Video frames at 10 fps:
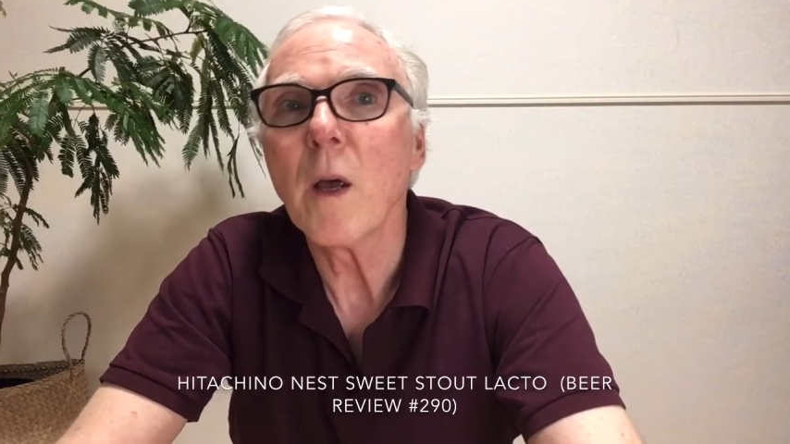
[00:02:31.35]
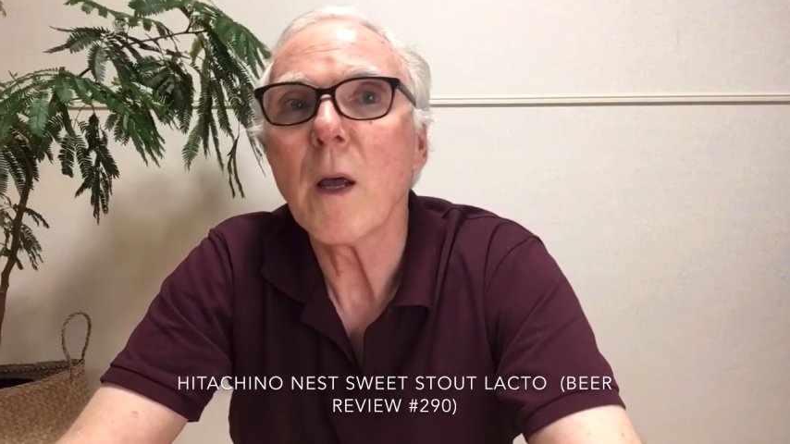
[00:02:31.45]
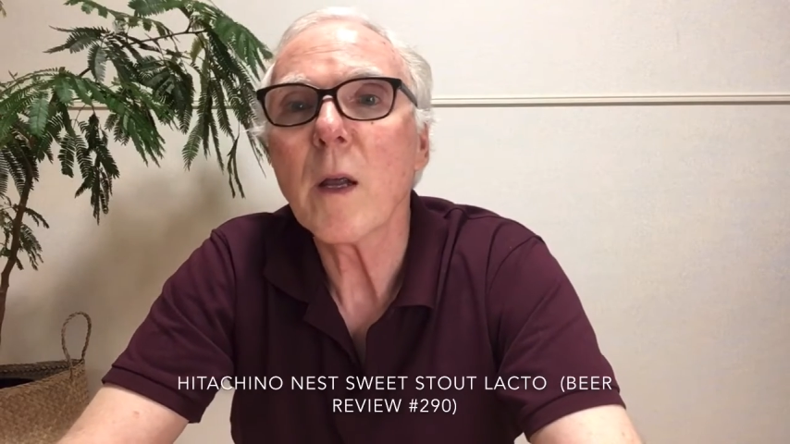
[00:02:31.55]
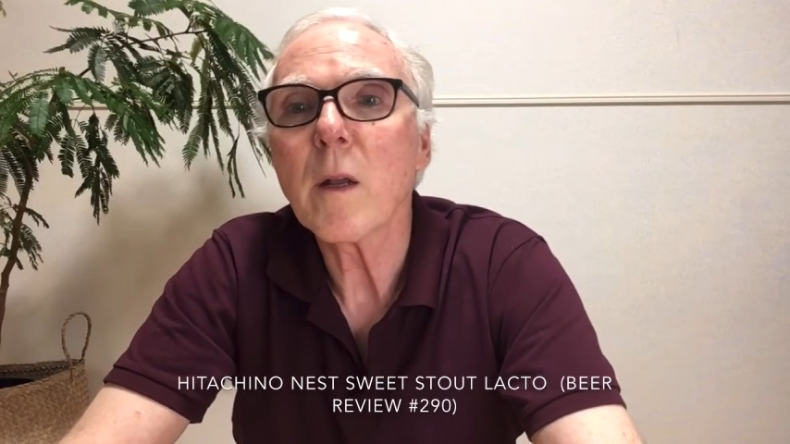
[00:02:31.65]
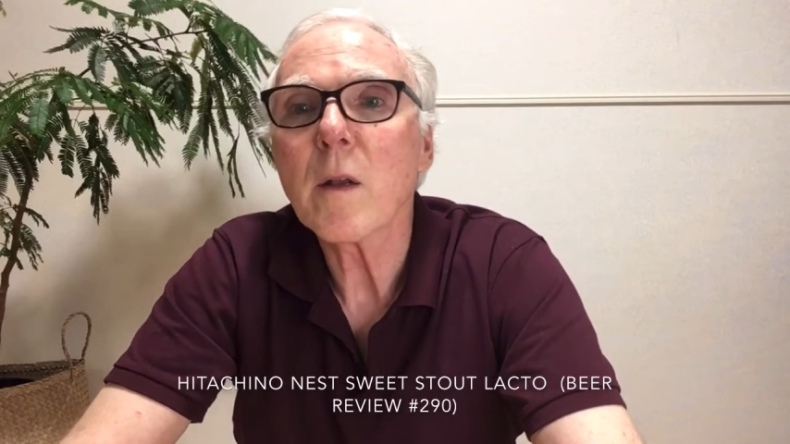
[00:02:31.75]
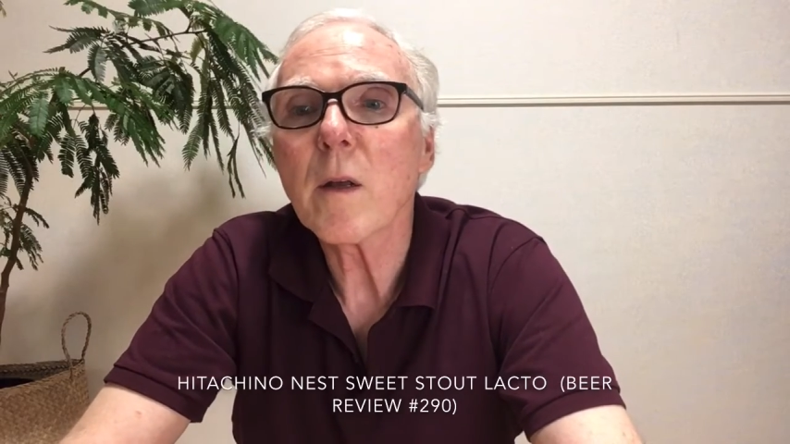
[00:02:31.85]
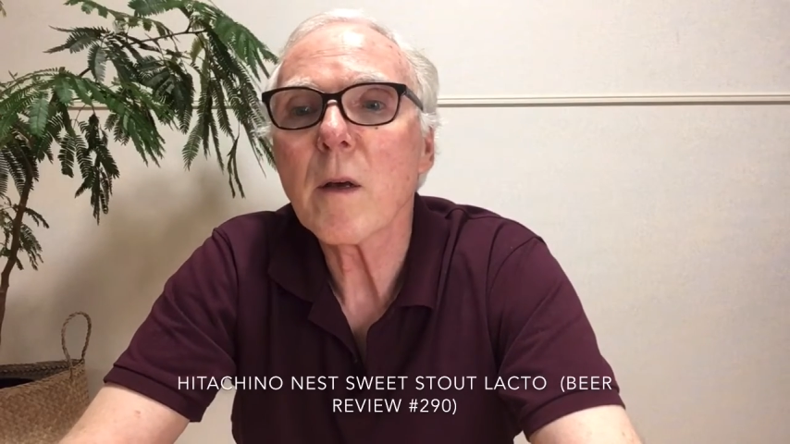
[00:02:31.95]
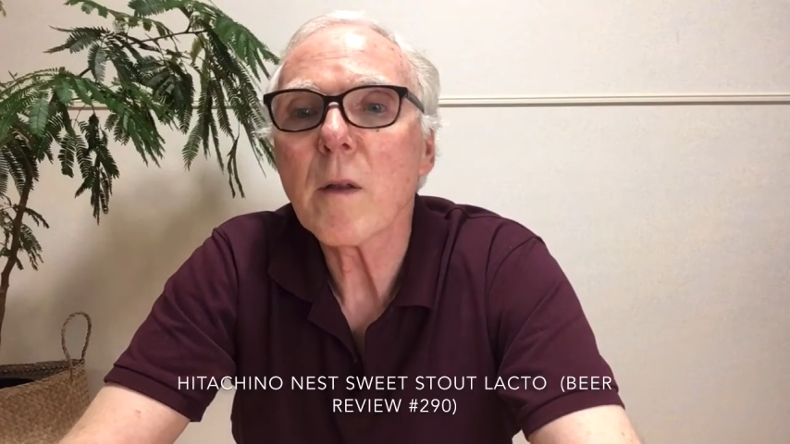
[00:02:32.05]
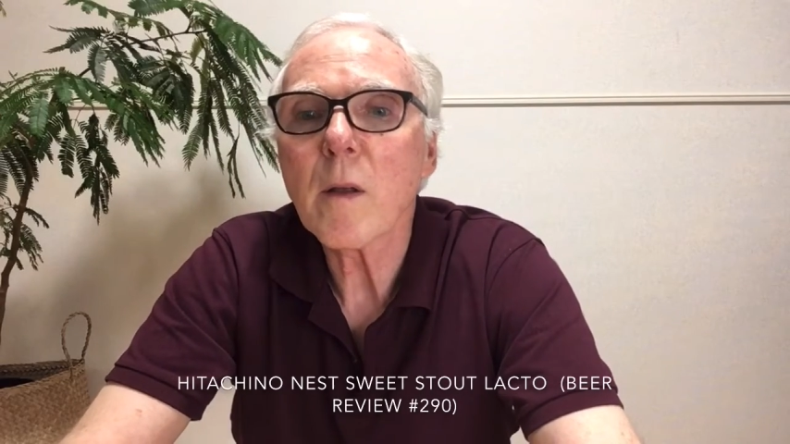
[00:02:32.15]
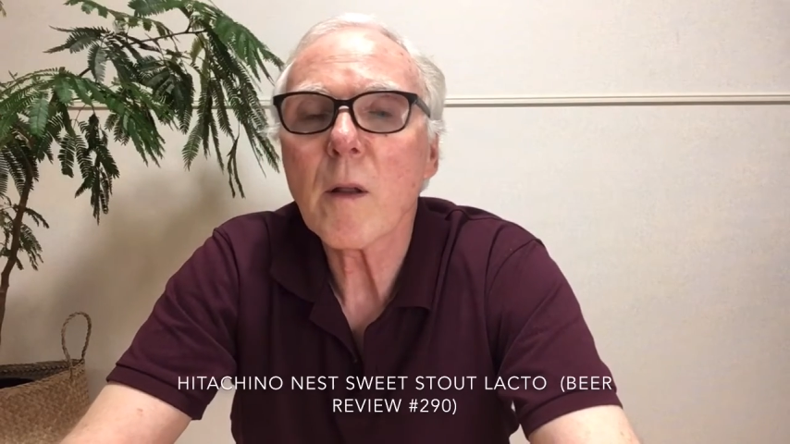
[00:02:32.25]
and
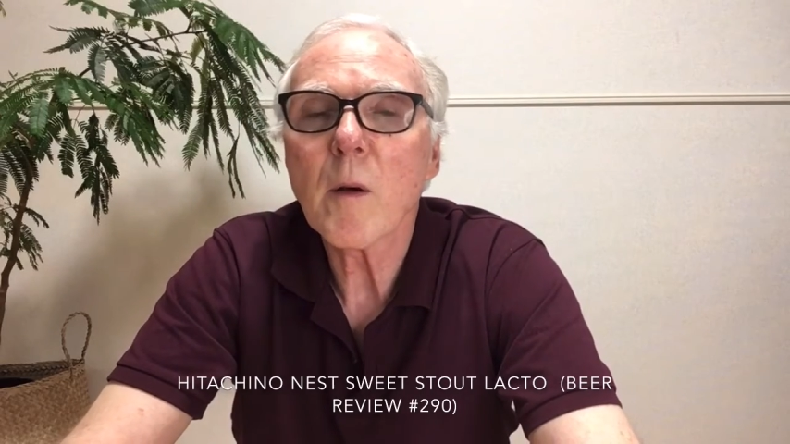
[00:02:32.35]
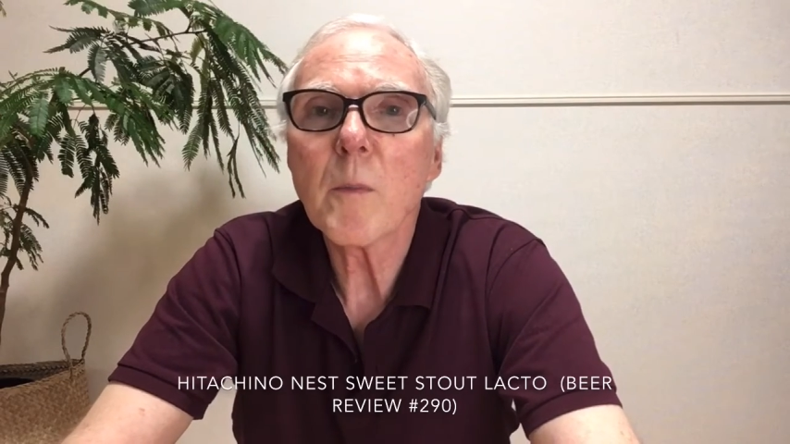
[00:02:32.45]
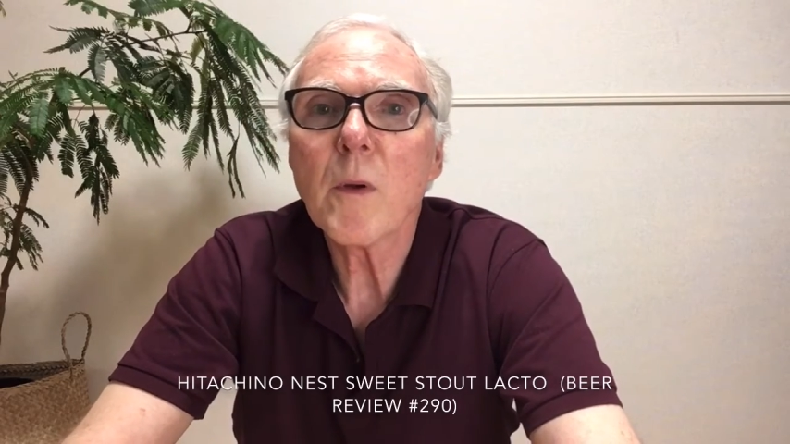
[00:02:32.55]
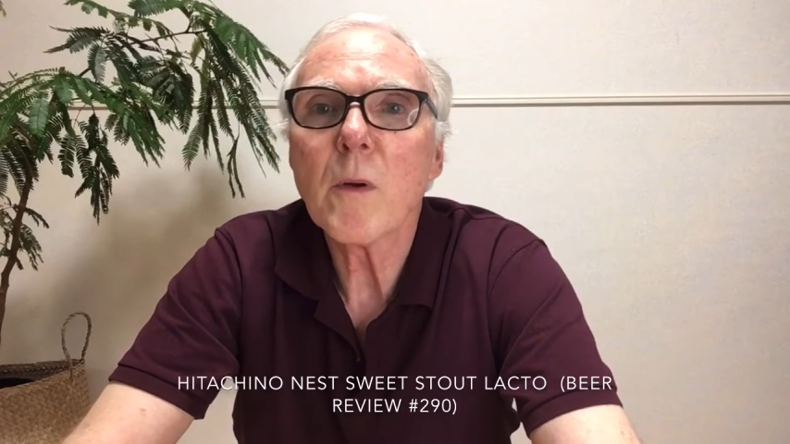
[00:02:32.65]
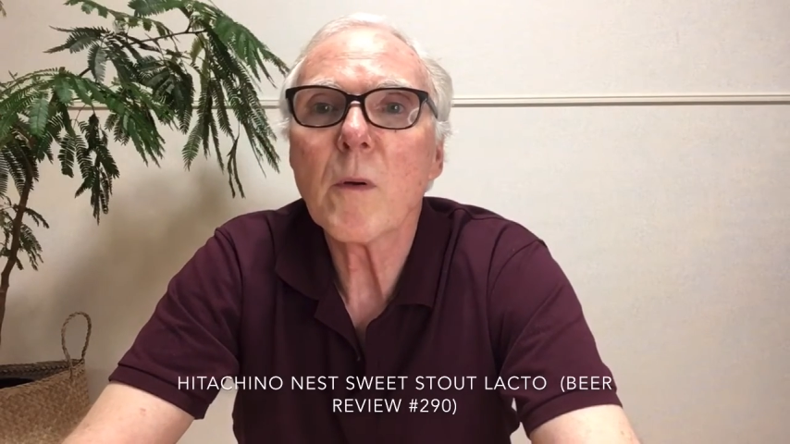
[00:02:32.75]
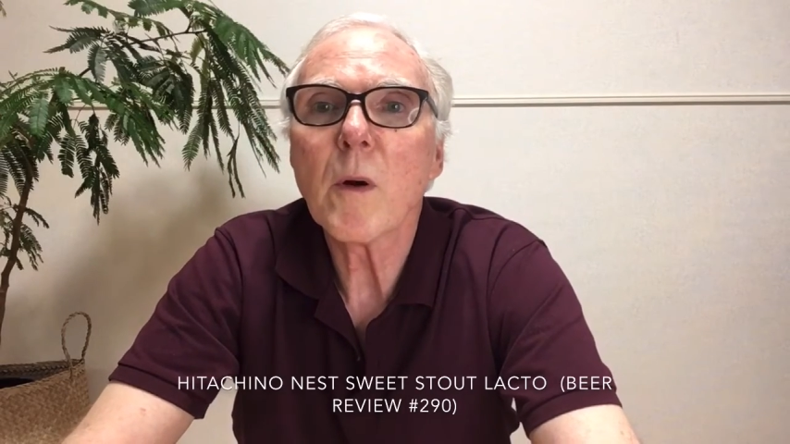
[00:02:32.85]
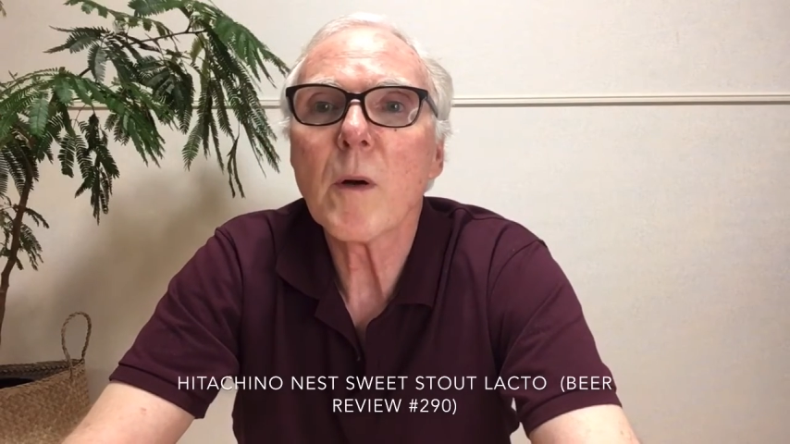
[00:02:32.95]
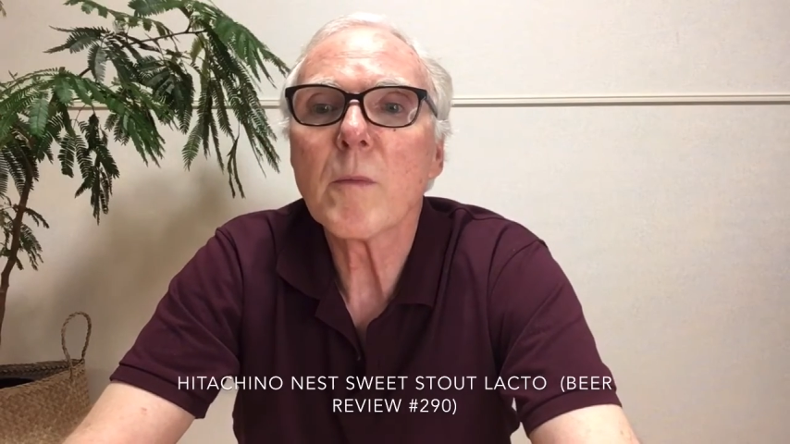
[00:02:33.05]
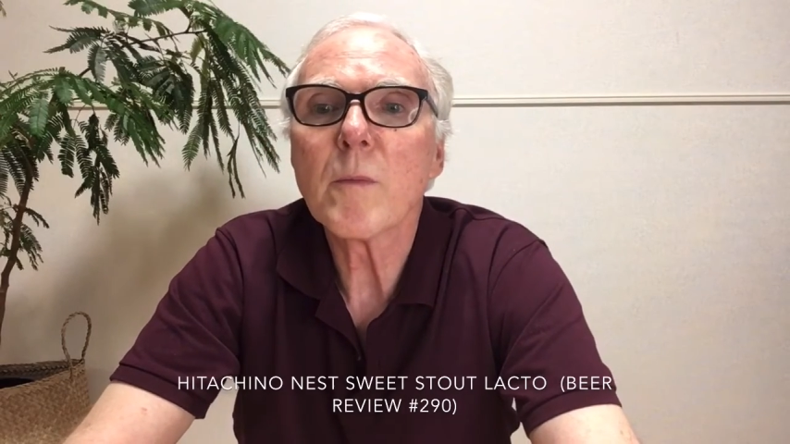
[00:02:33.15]
they'll help you